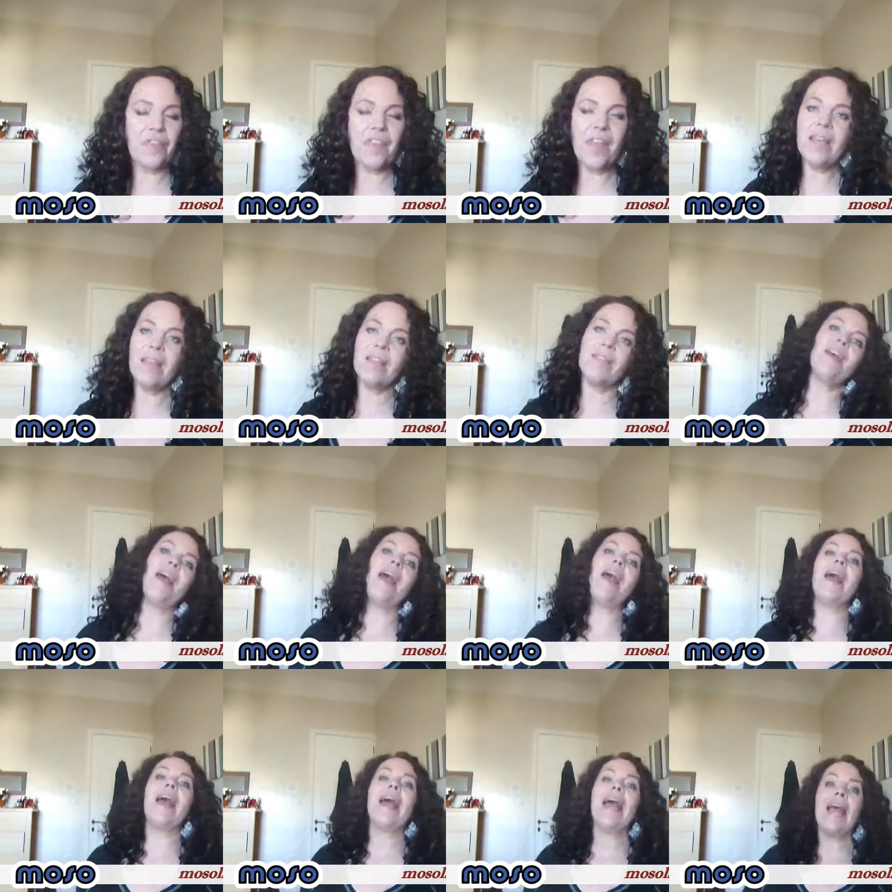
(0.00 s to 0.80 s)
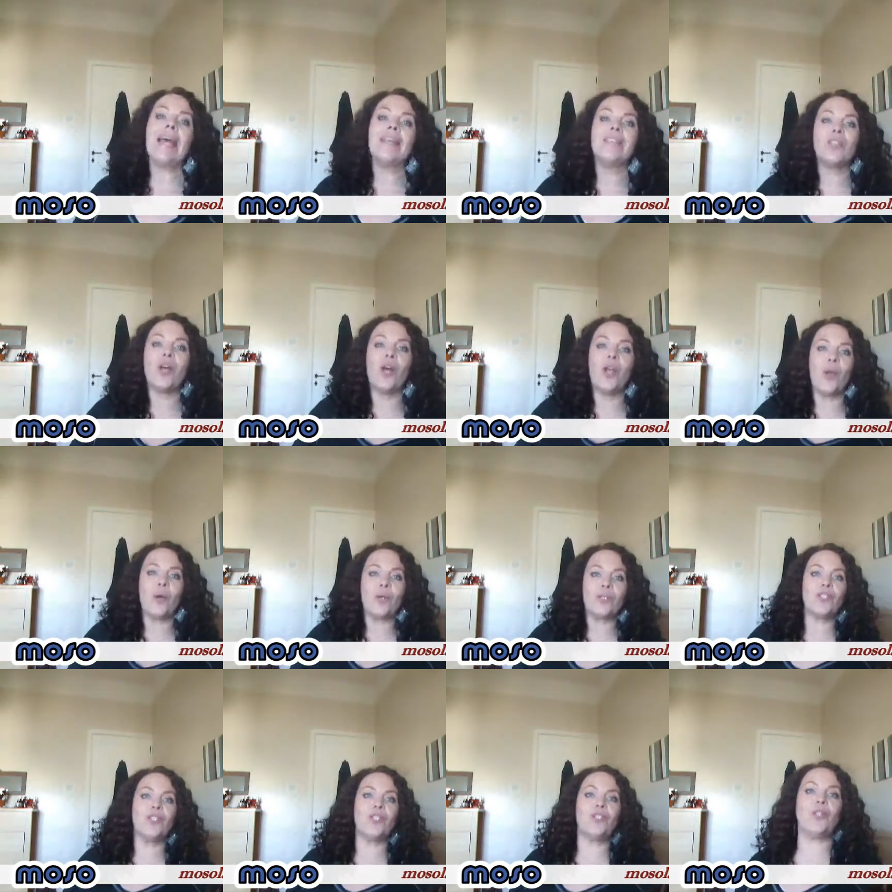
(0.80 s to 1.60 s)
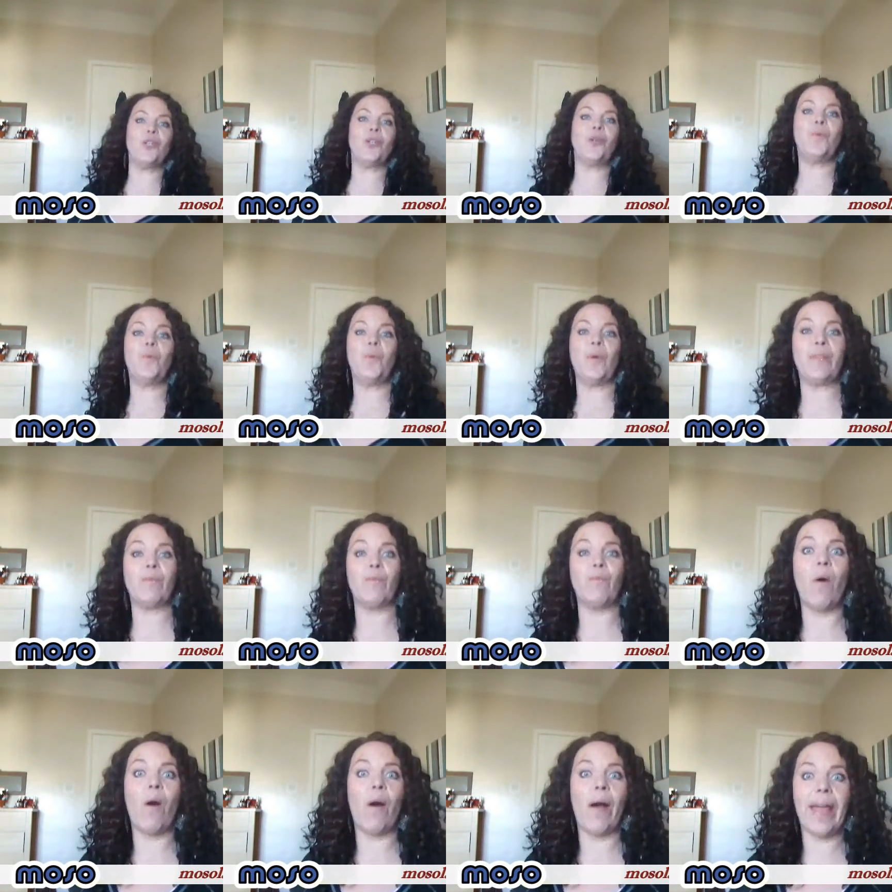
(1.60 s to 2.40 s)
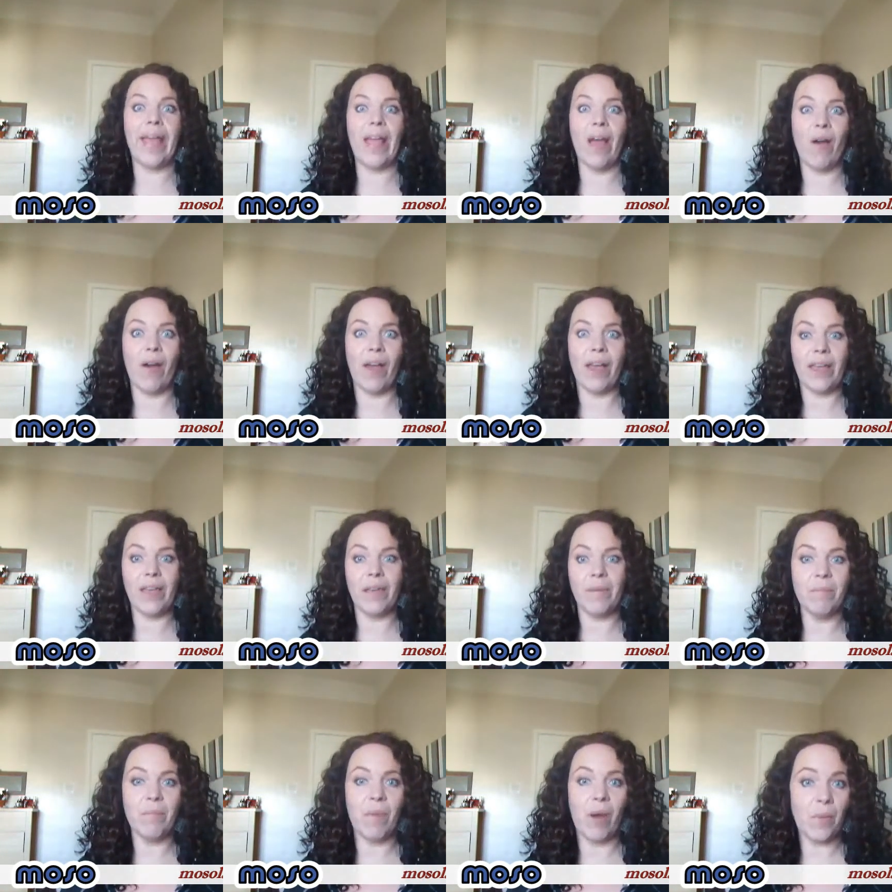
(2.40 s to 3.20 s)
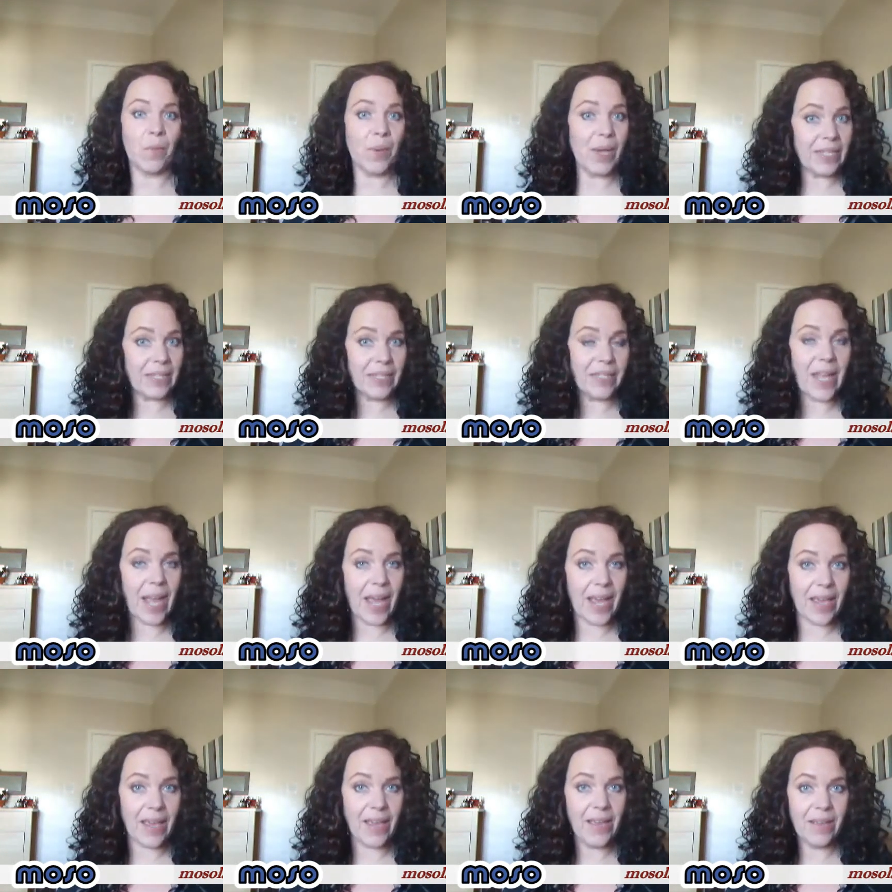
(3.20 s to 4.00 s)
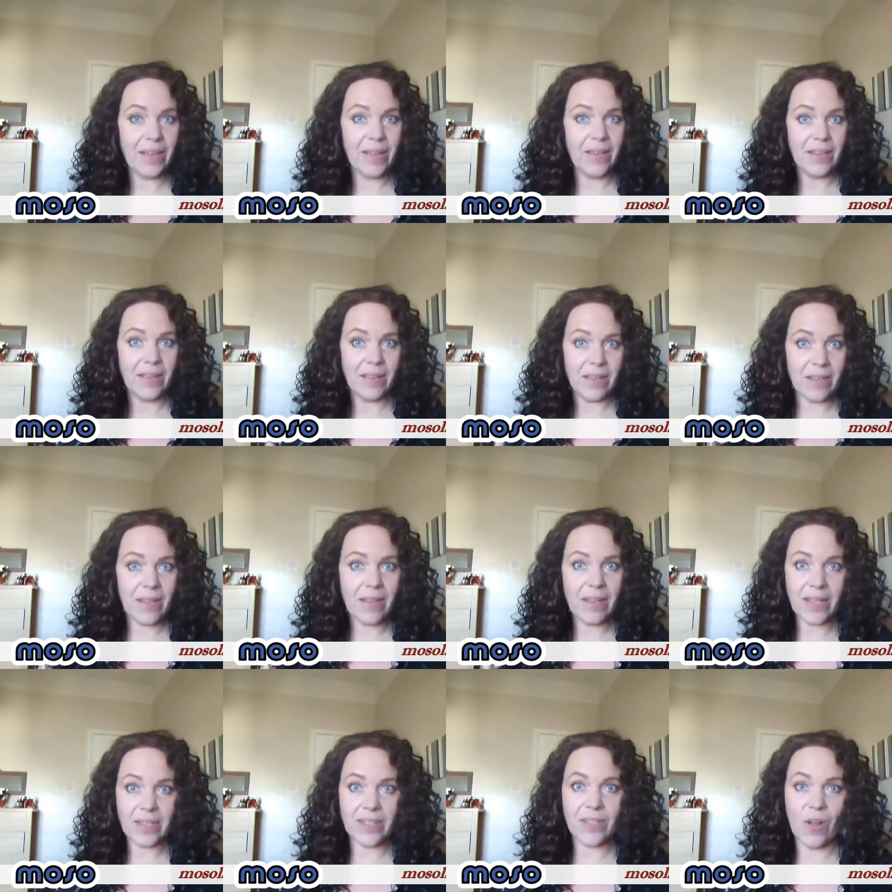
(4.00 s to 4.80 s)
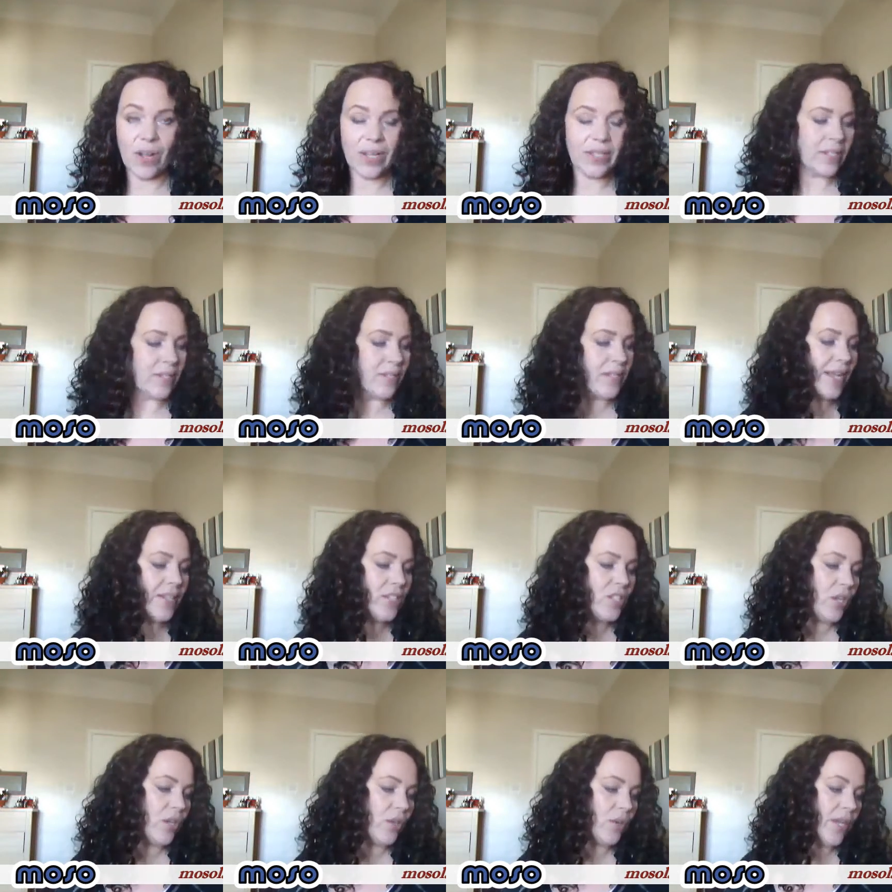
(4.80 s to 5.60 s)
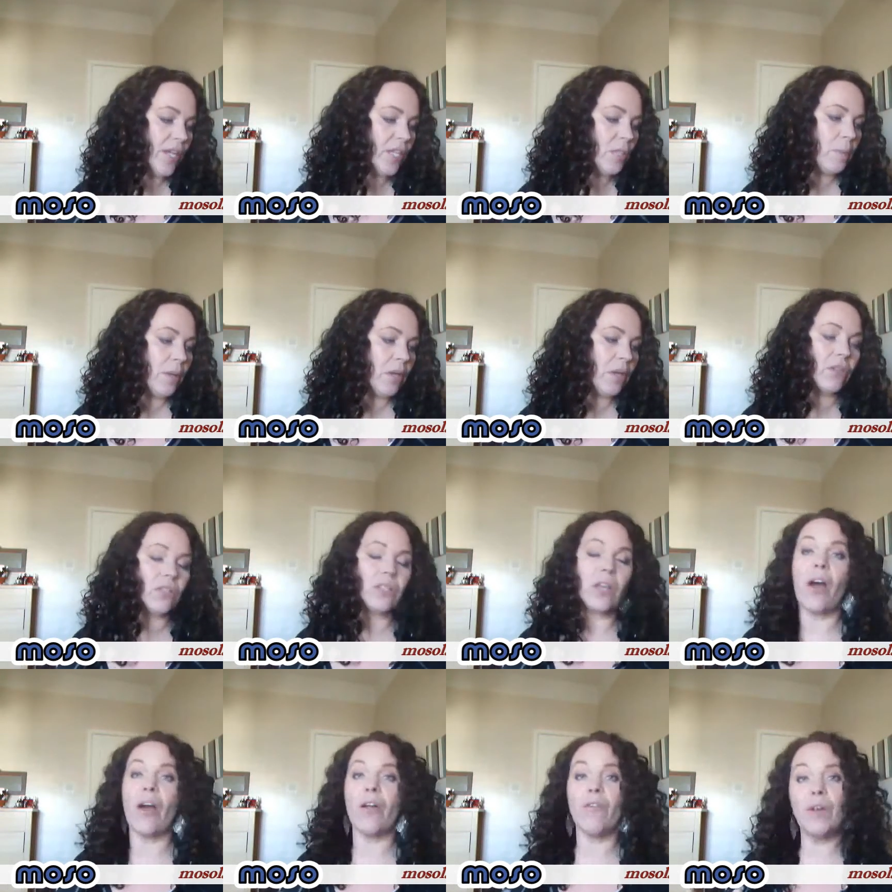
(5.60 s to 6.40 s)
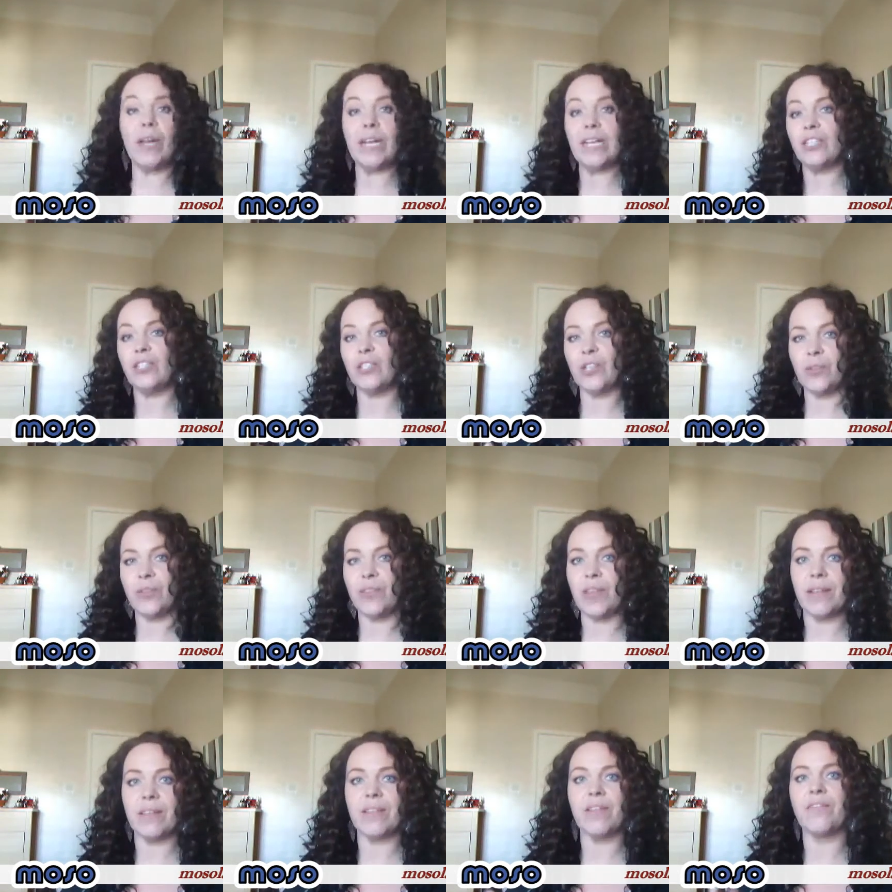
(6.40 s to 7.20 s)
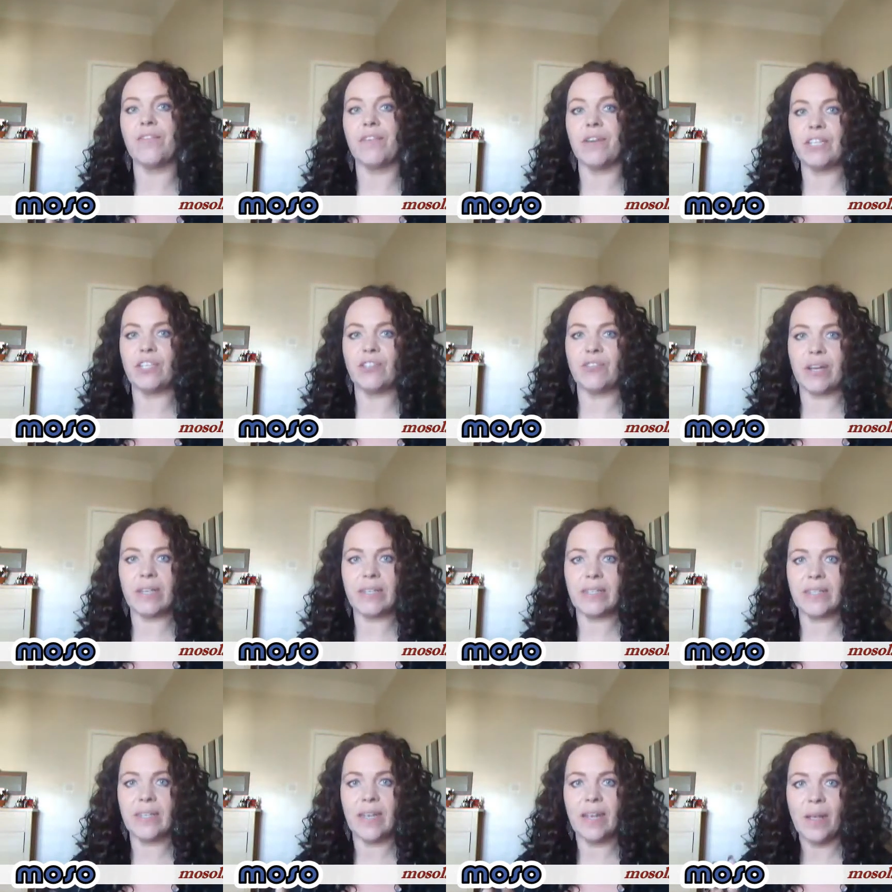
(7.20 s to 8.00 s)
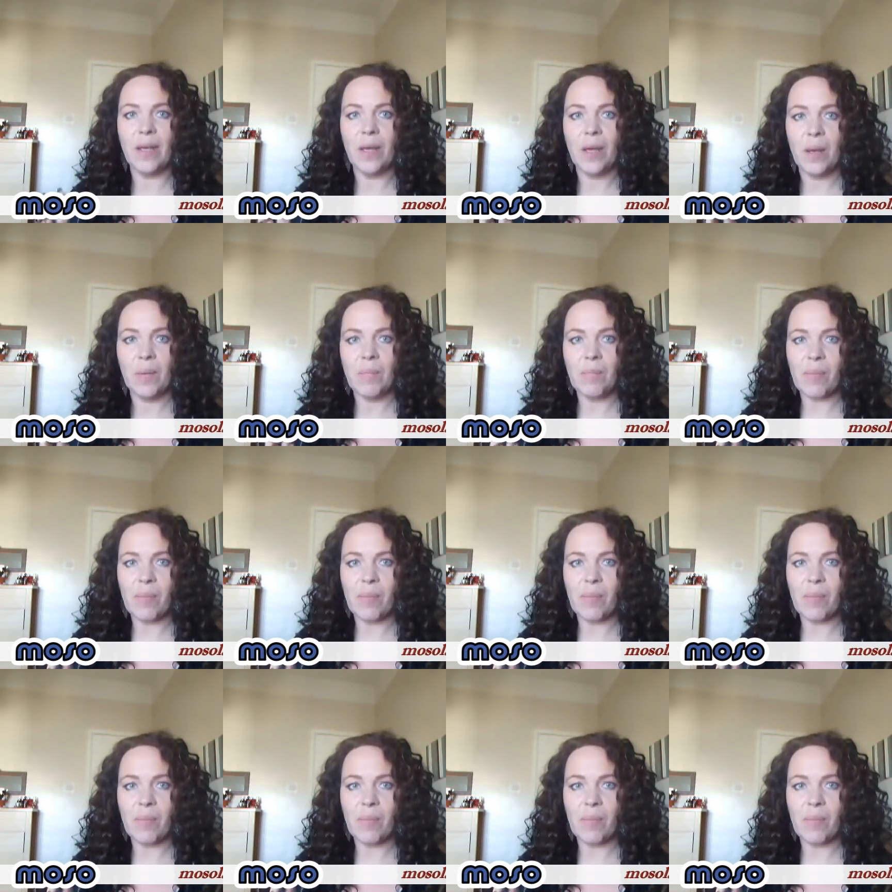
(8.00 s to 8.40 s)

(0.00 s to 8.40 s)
I think that has a lot to do with why my wigs stay as nice as they do, is because I really do think the Freetress